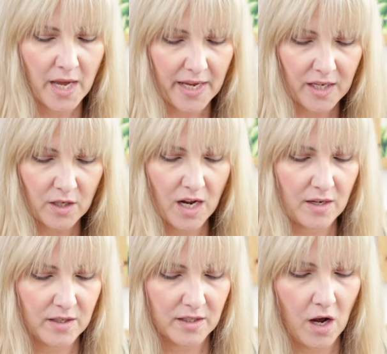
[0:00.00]
And
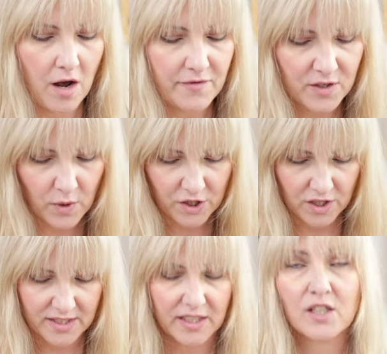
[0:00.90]
often
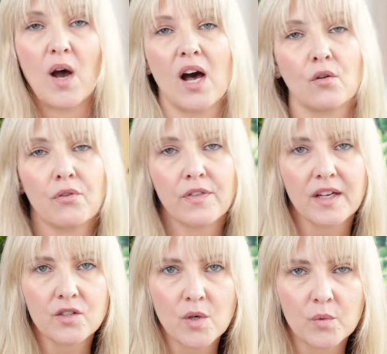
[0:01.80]
questions like, you know, how
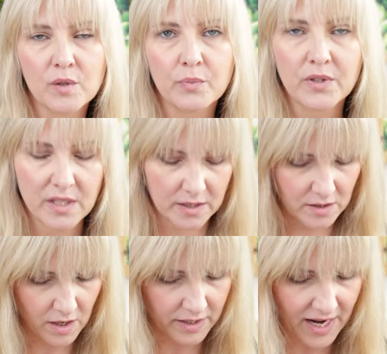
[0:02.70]
thick do I want to put this
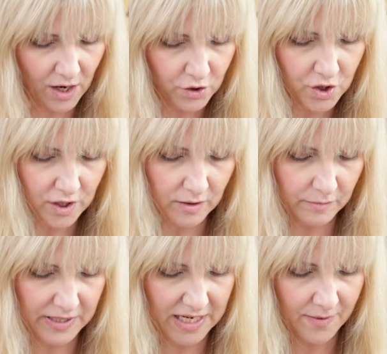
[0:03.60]
on? How should
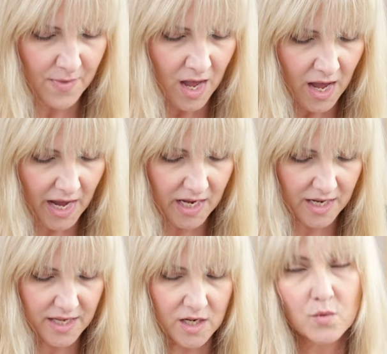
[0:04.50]
it be? And
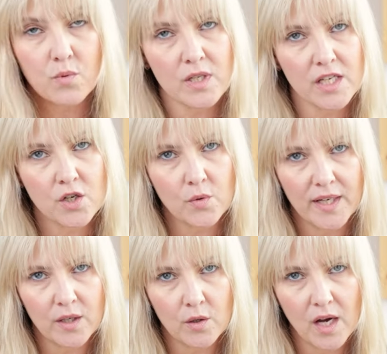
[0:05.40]
I think a really
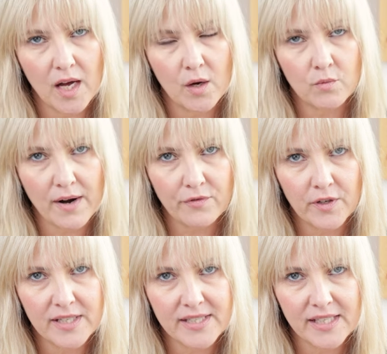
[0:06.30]
great uh,
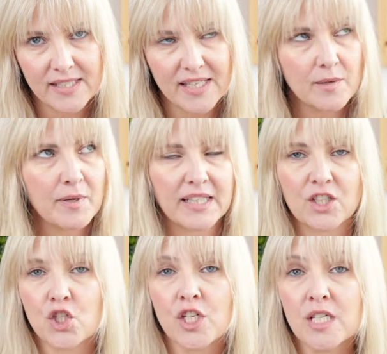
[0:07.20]
reference is think about
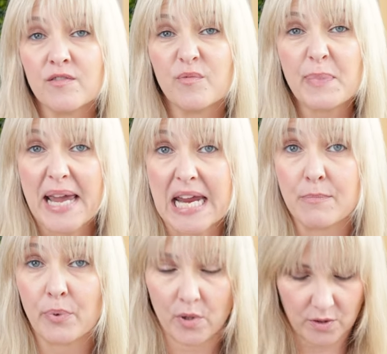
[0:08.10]
like a sheet of
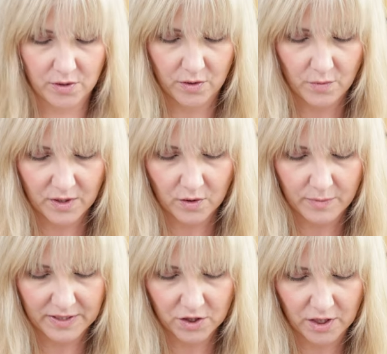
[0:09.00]
paper. So you want to go
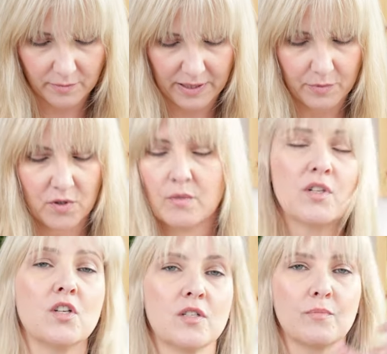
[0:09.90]
about the sheet of paper. So I'm
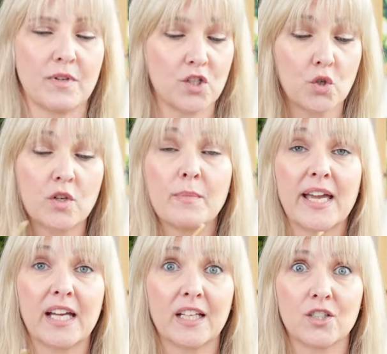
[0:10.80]
going to just show you on
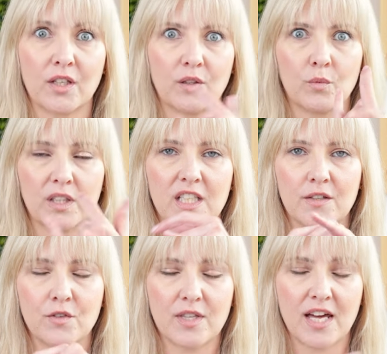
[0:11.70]
my hand so I can really
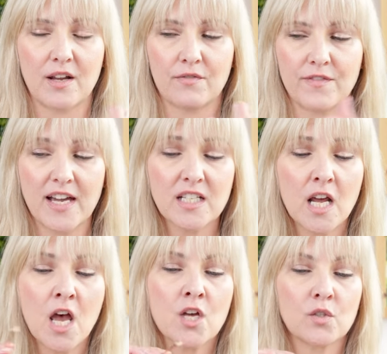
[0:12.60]
give you that effect.
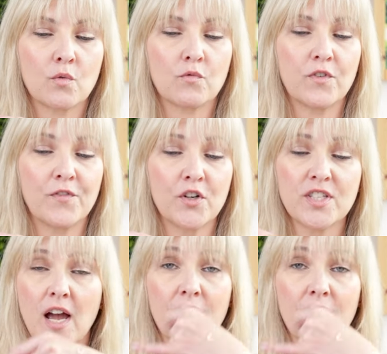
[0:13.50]
So for first,